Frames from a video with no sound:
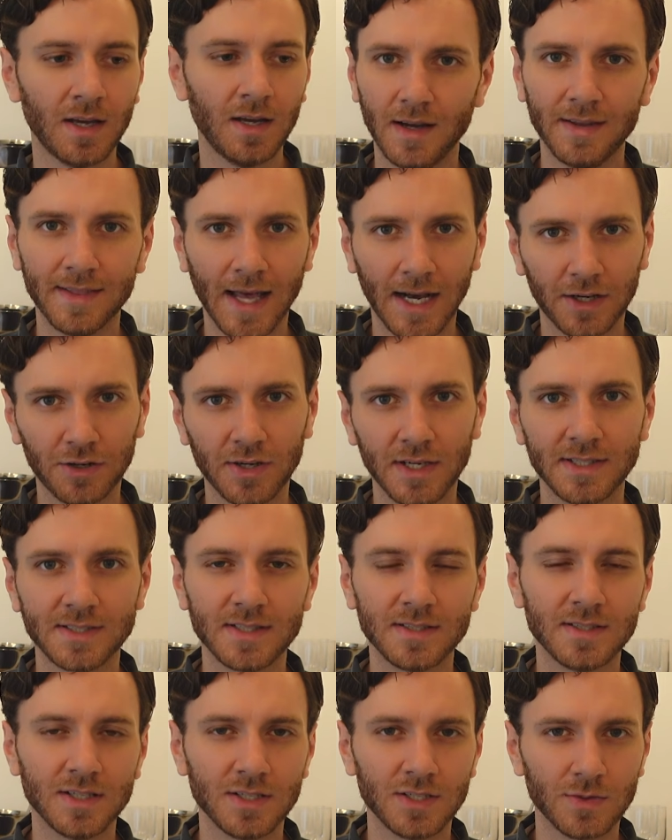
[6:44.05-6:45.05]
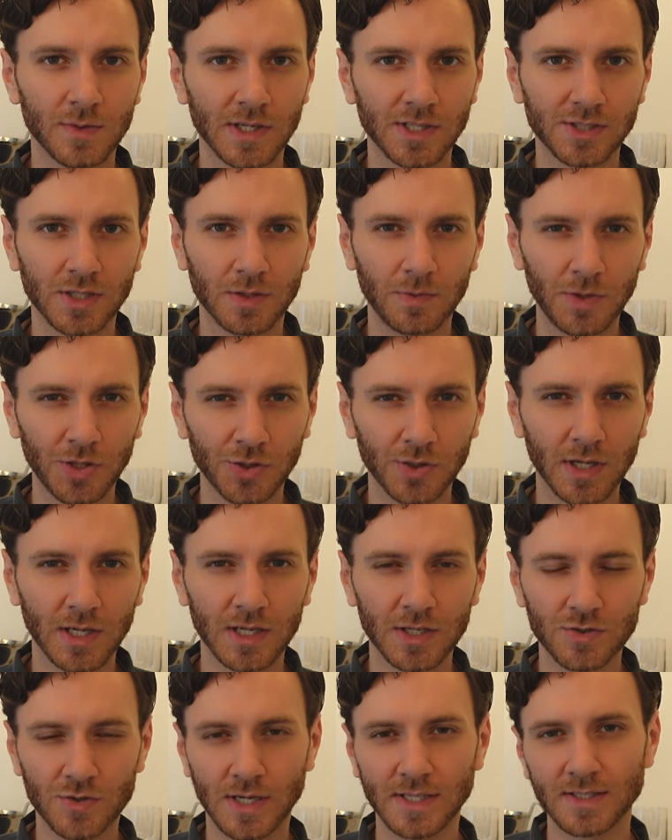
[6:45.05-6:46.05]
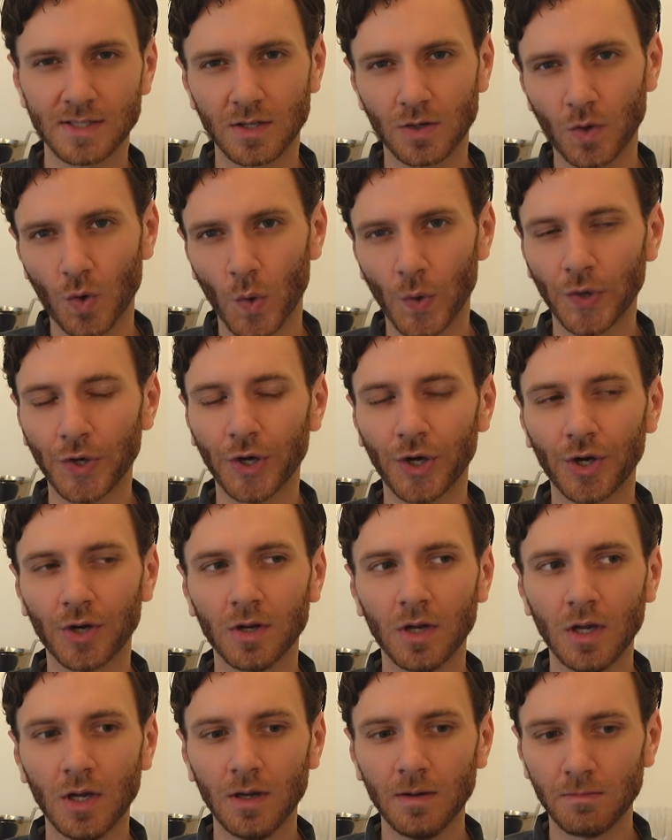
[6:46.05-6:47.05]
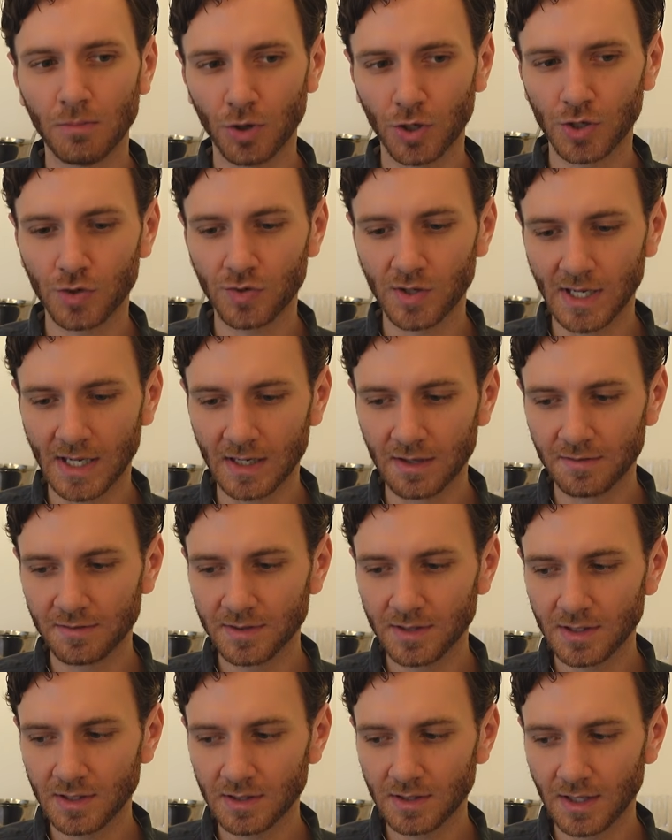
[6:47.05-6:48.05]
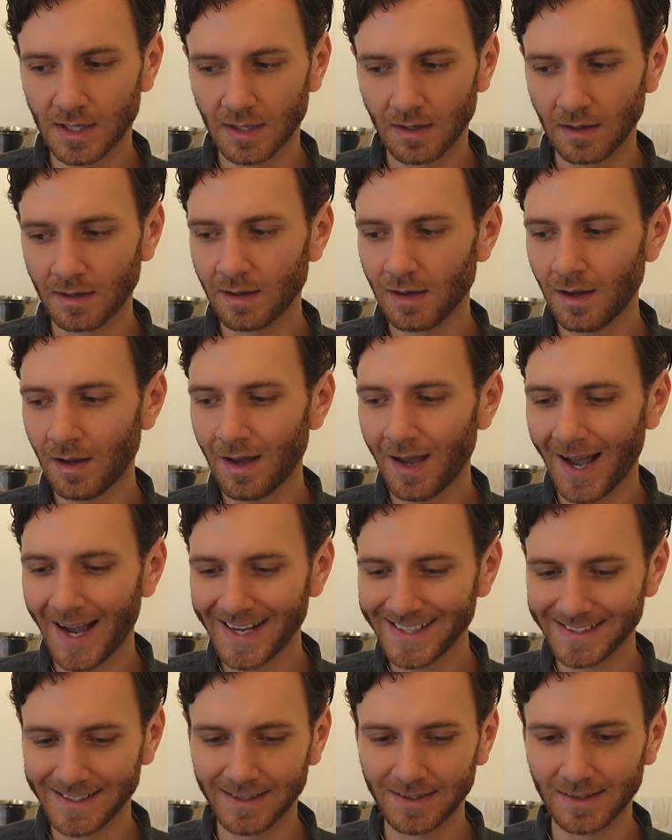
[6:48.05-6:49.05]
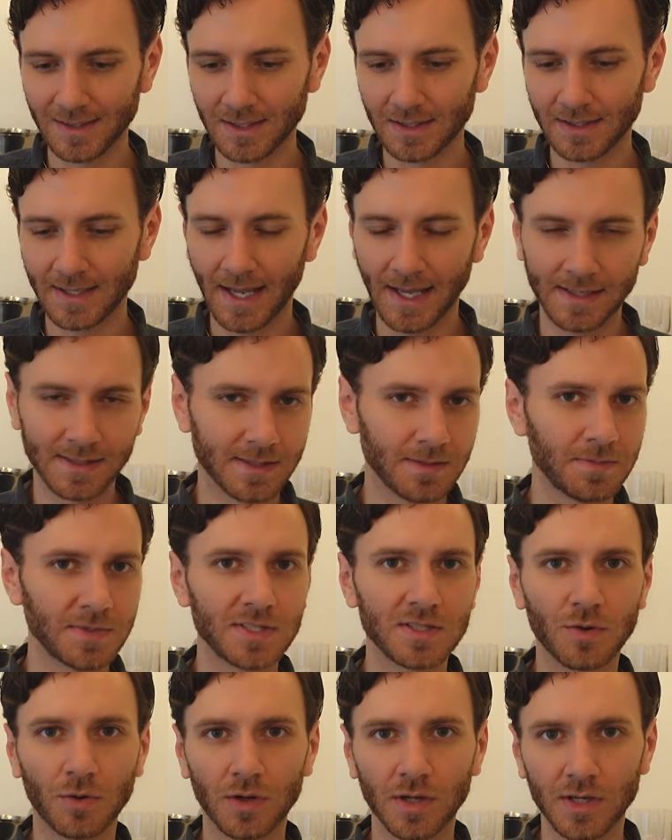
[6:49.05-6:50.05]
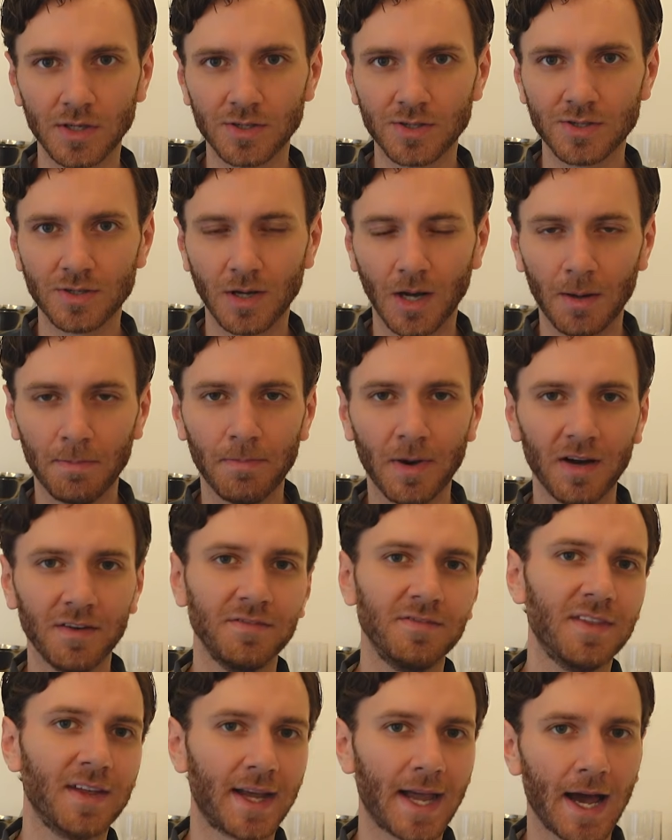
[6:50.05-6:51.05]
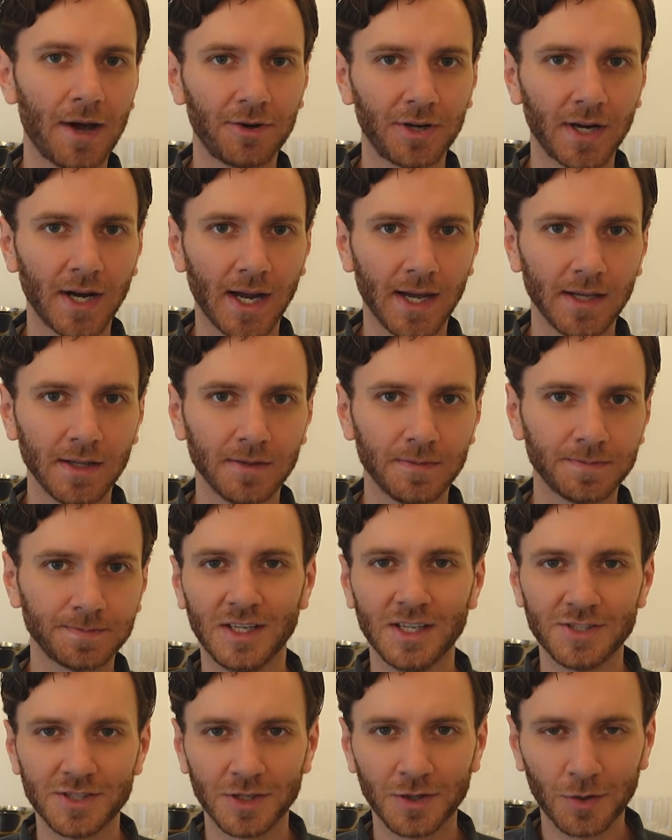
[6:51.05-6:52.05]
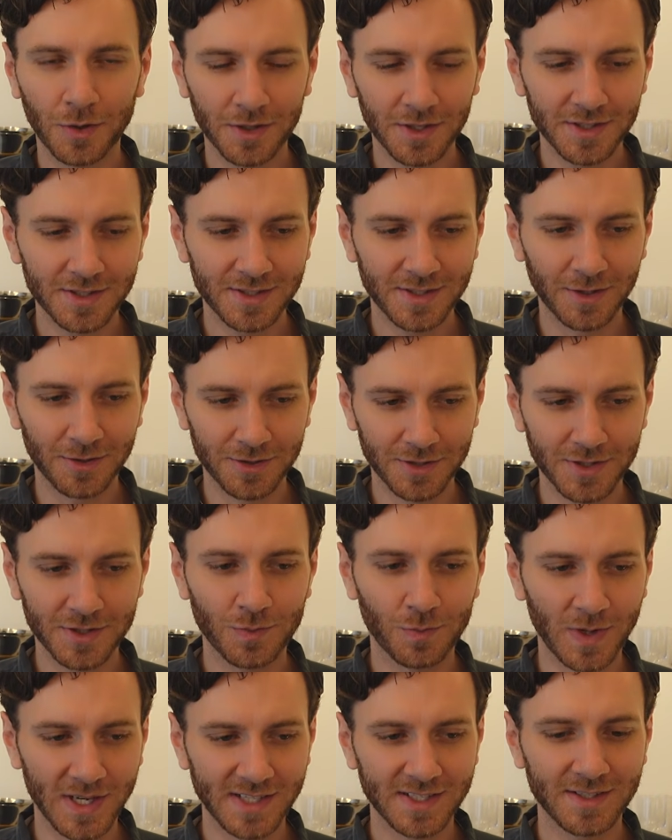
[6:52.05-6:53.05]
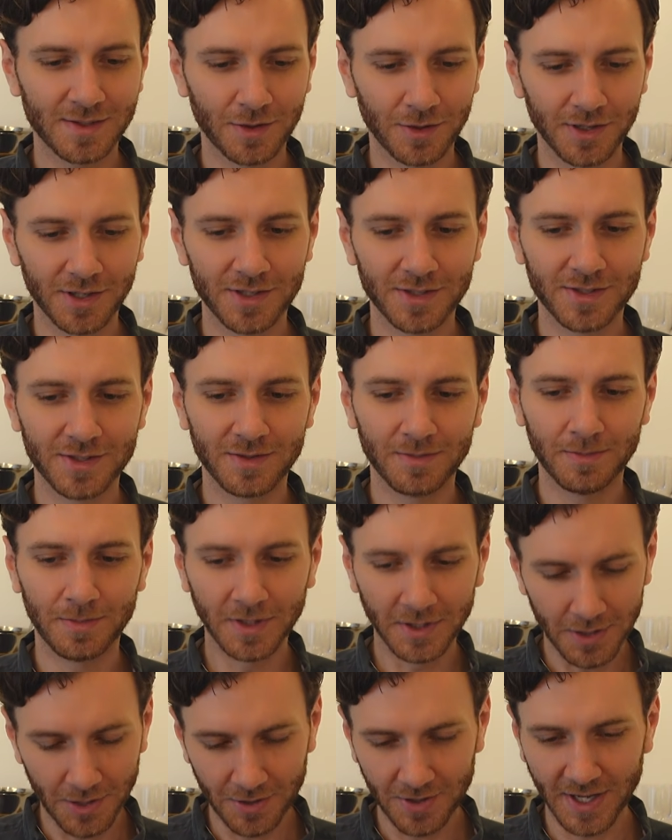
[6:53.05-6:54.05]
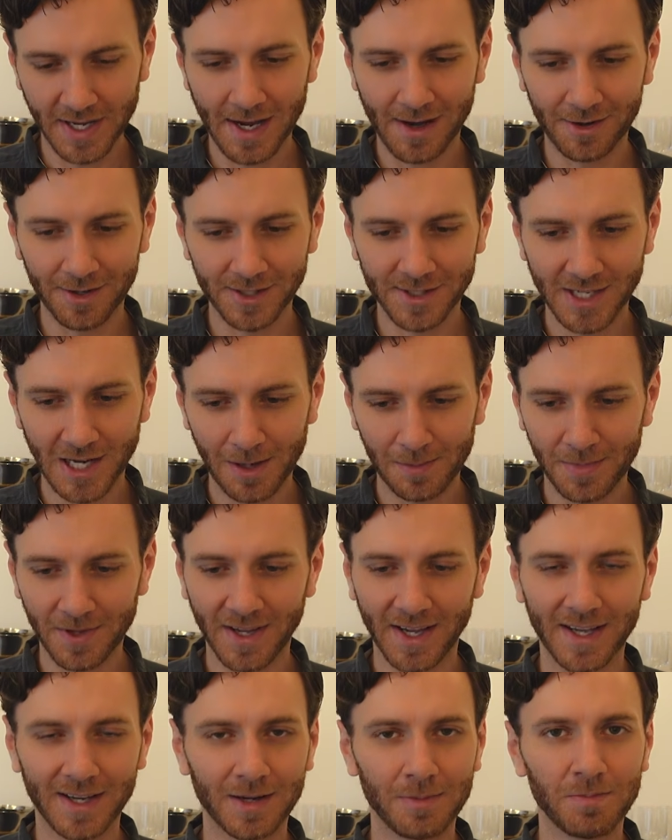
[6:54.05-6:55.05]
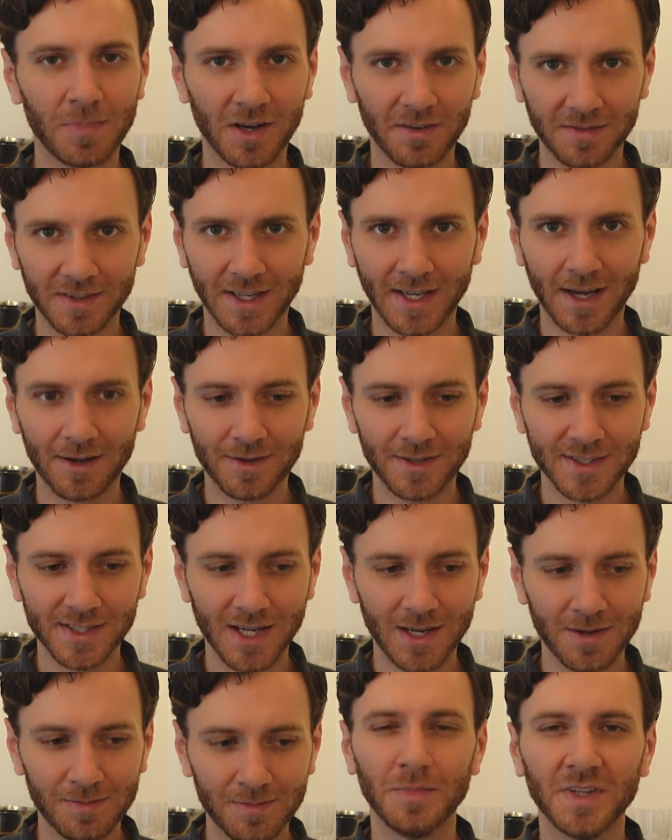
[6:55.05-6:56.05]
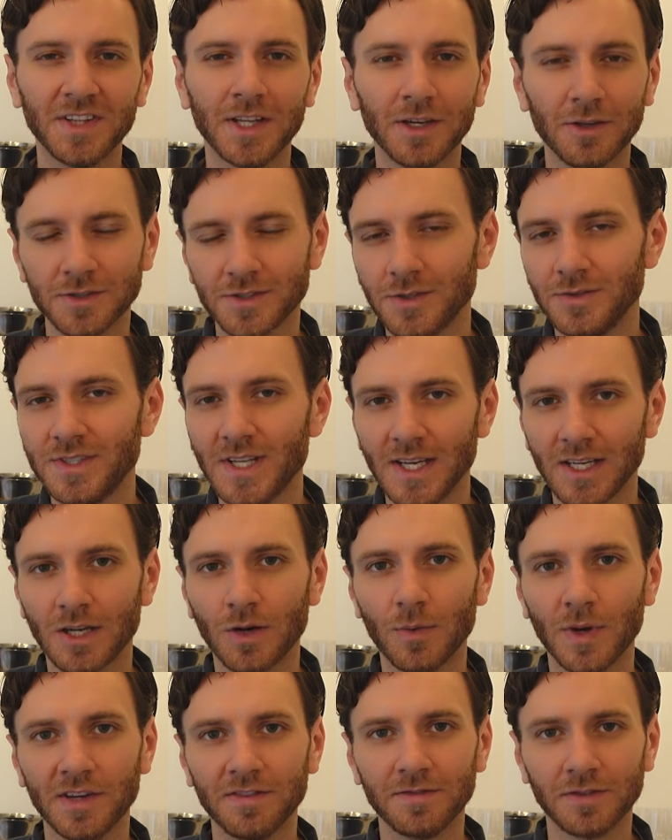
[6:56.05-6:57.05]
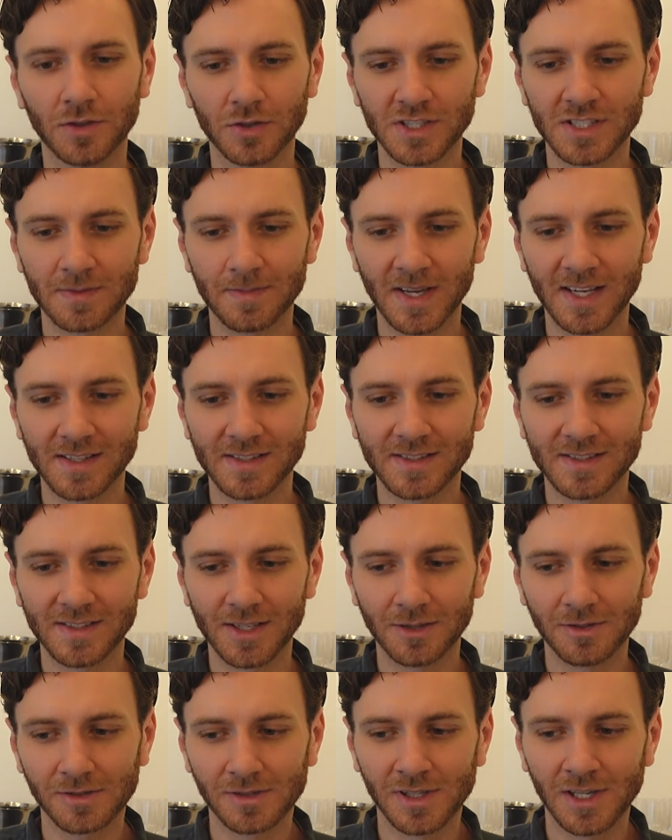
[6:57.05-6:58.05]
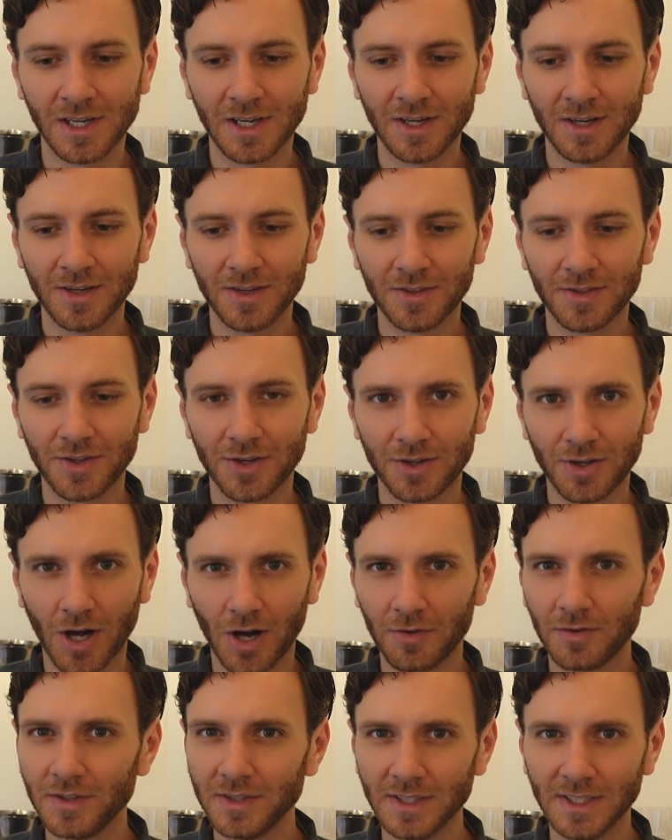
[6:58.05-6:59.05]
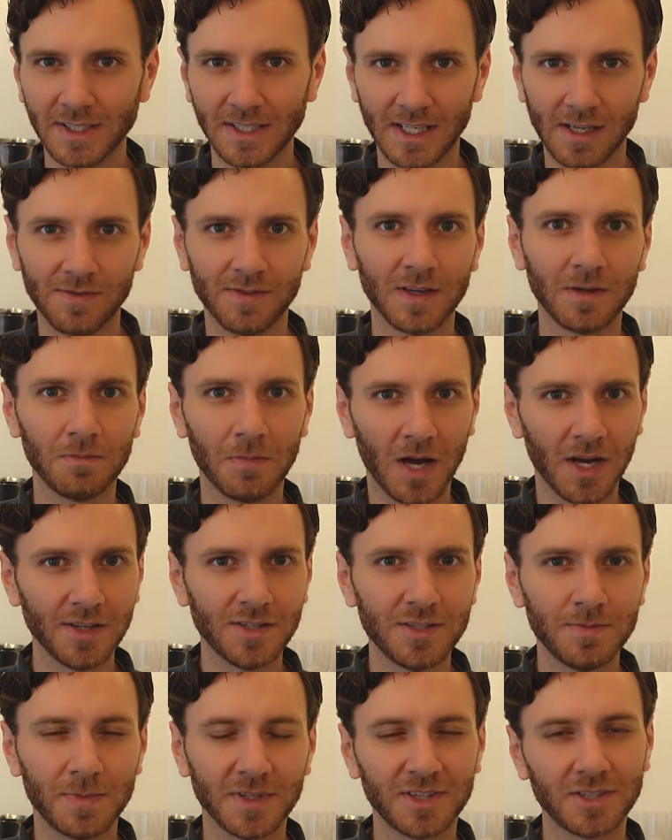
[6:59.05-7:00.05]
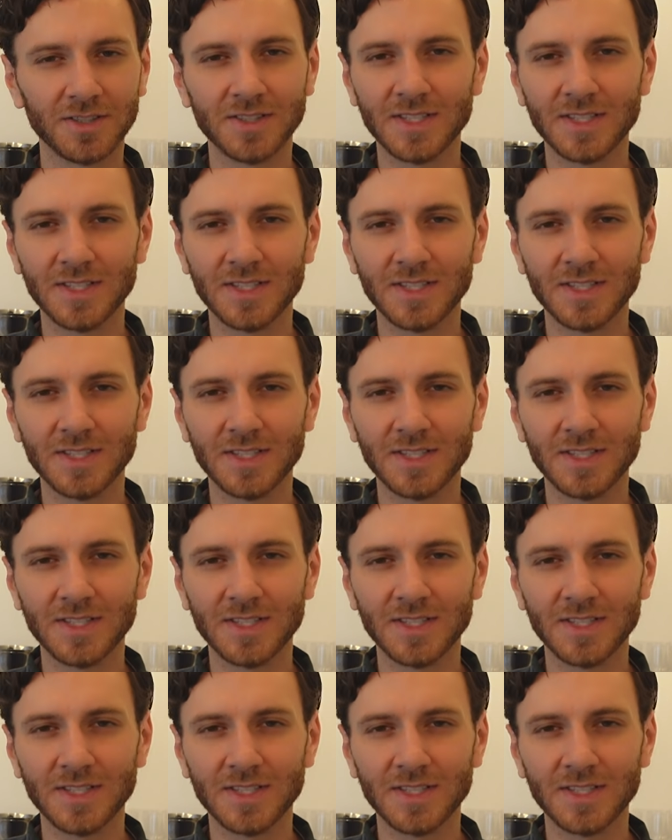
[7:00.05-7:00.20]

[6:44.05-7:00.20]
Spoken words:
And that creates a situation where you can address the corner more creatively and ideally gain some storage above the counter height. Kitchen corners don't just waste storage below the countertop and above the countertop, but they also take away floor space. So they're not really giving much, but they're